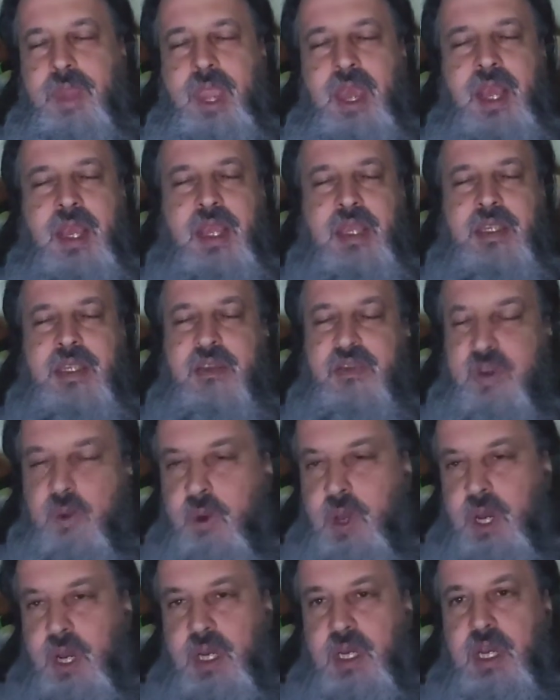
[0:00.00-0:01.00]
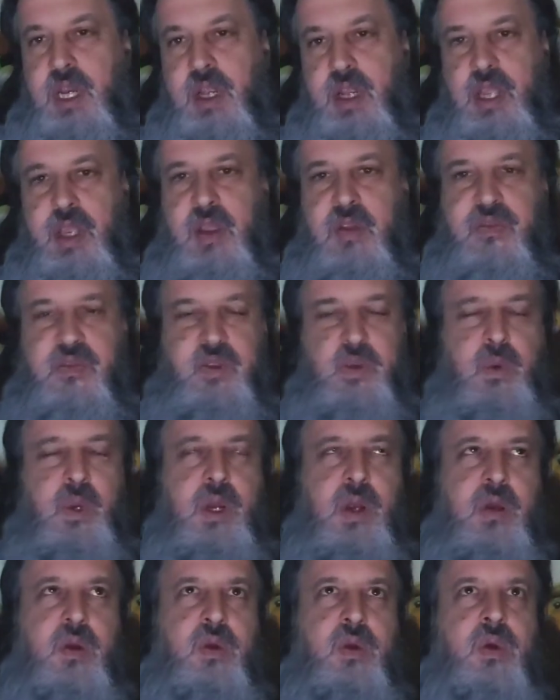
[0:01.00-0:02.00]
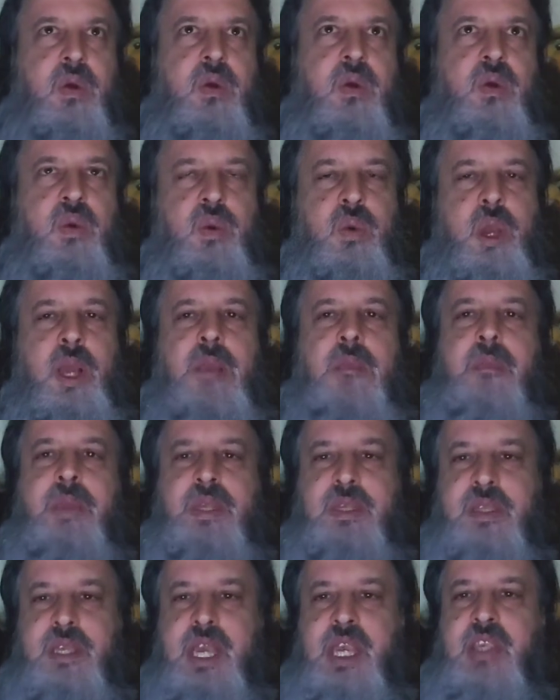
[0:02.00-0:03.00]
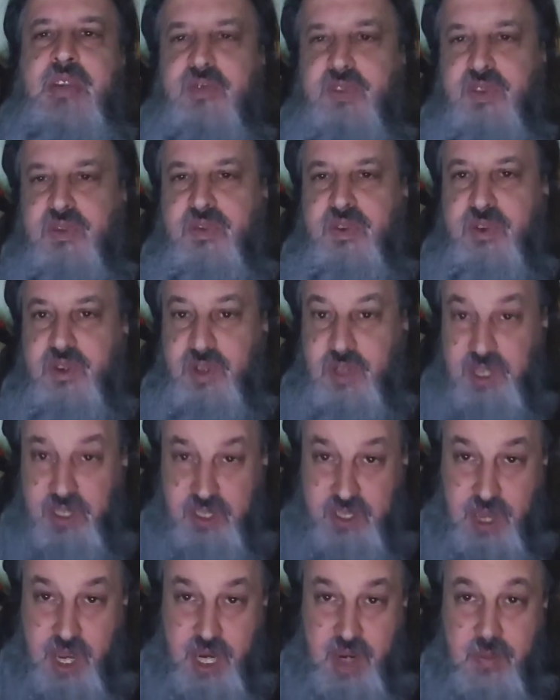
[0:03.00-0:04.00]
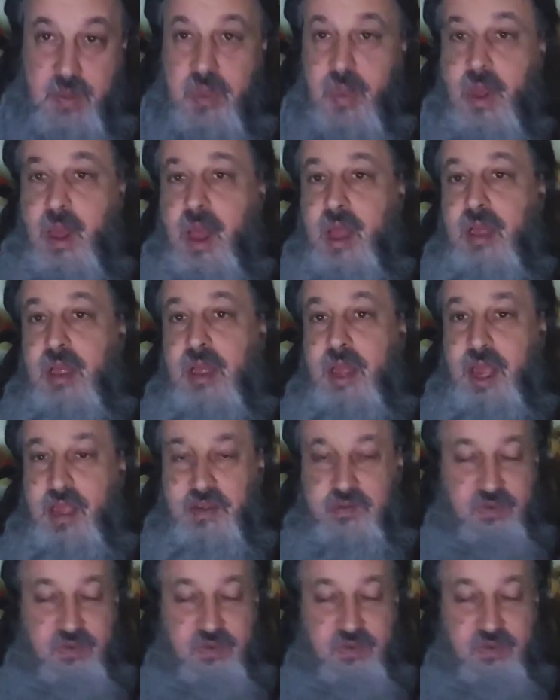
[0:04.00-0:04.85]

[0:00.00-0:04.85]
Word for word: Because if you want to correct mistakes for the future, let's talk about the Holocaust